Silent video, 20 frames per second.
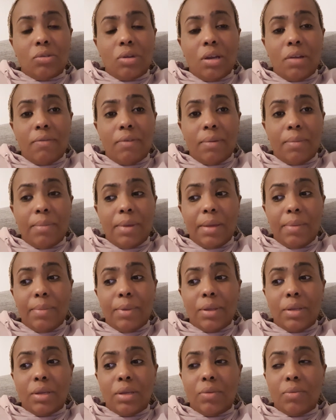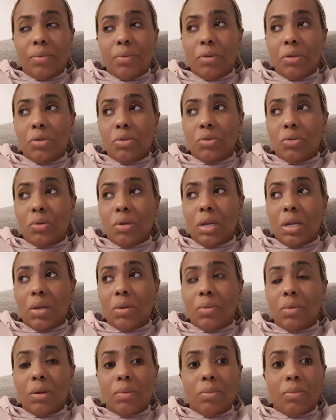have a baby, we took
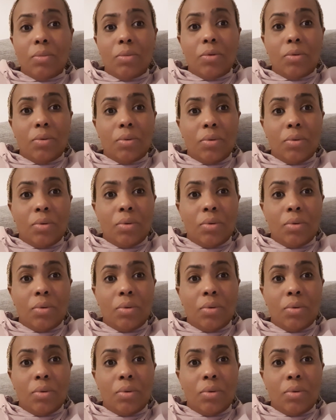one more,